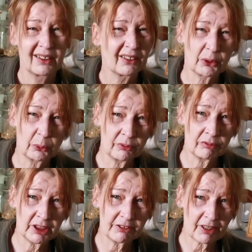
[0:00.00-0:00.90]
So I
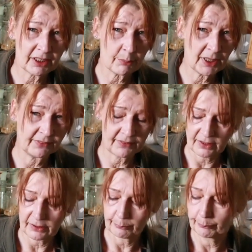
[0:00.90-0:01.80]
wouldn't really recommend
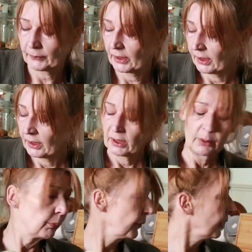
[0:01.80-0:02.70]
that.
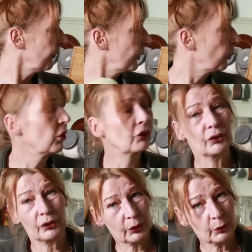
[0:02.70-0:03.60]
But if you
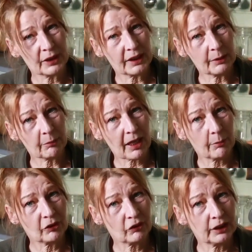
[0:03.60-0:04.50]
want, you can keep the
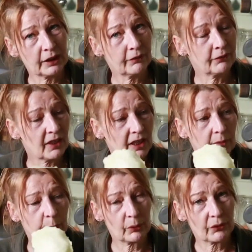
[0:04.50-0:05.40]
cabbage leaf
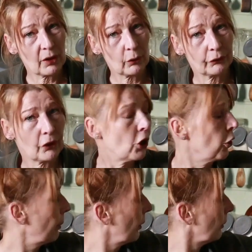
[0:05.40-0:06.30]
and put that on
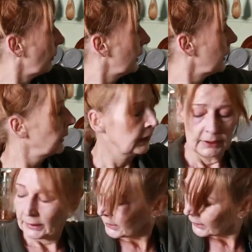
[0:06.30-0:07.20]
top.
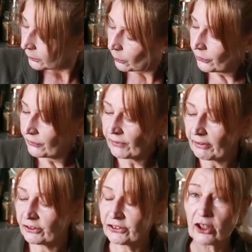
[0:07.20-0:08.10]
You want a
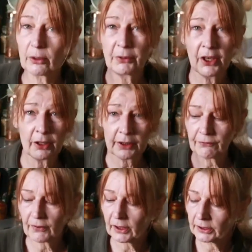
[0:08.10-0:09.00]
very sharp
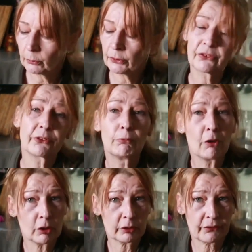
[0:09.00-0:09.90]
knife and you want some
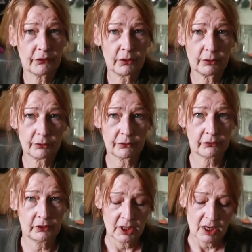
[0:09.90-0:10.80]
rock salt.